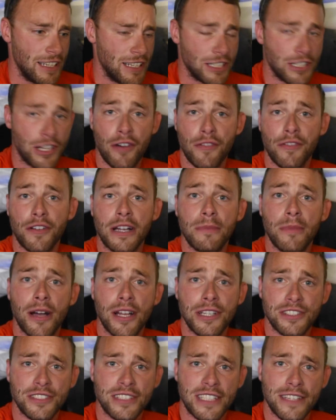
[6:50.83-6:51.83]
not very
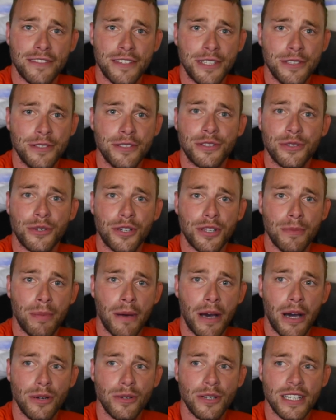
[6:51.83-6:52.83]
much, just giving you a tour of the
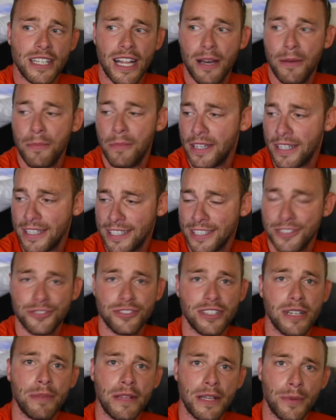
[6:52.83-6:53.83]
boat, and I'm
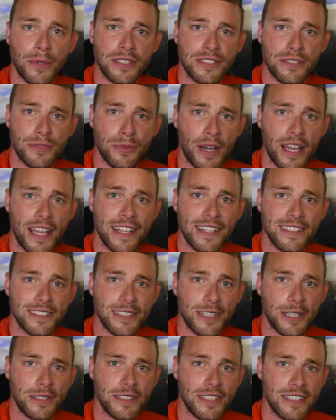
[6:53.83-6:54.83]
dripping with sweat,
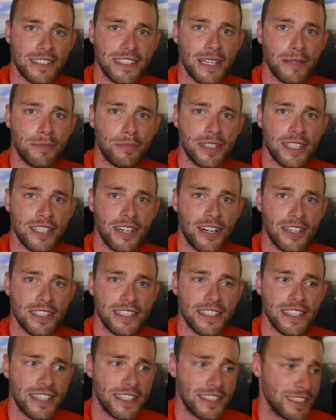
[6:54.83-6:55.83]
so it does get pretty
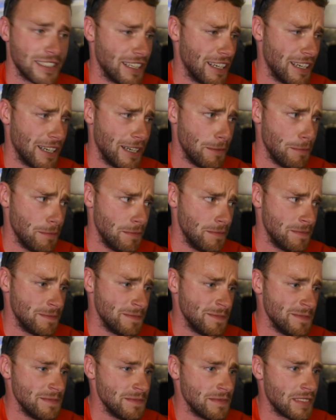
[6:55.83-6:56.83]
hot in here.
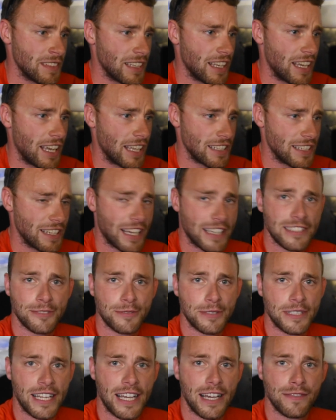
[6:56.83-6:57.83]
And the next
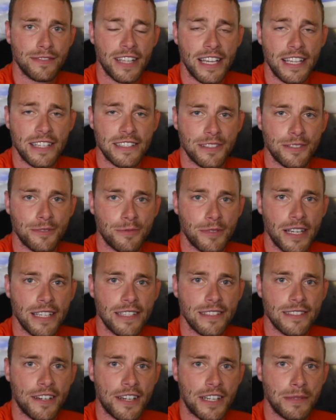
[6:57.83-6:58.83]
3.5 days on the
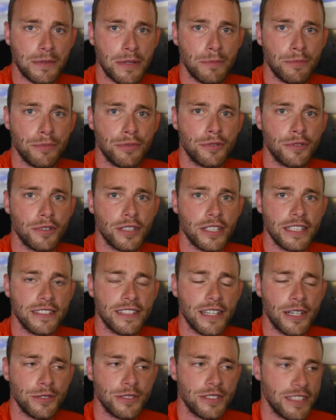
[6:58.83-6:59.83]
race are going to be pretty
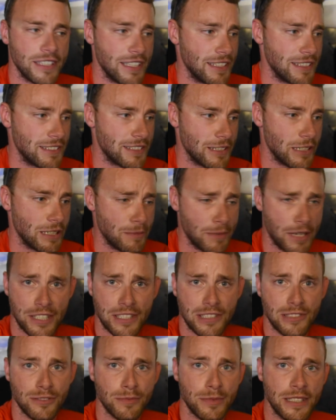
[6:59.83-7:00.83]
toasty, so I
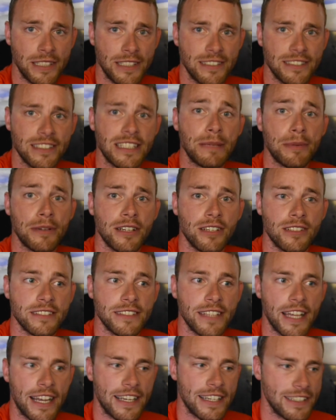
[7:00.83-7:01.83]
imagine I'll be sleeping on
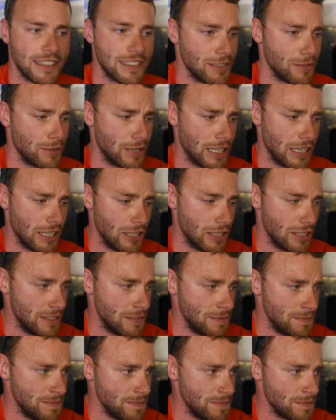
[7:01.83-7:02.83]
deck quite a lot.
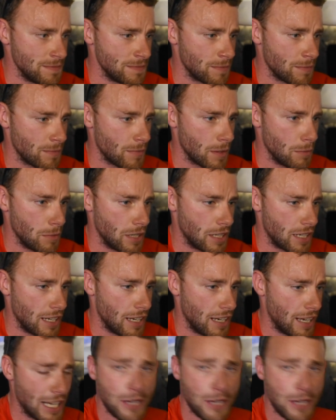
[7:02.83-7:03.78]
But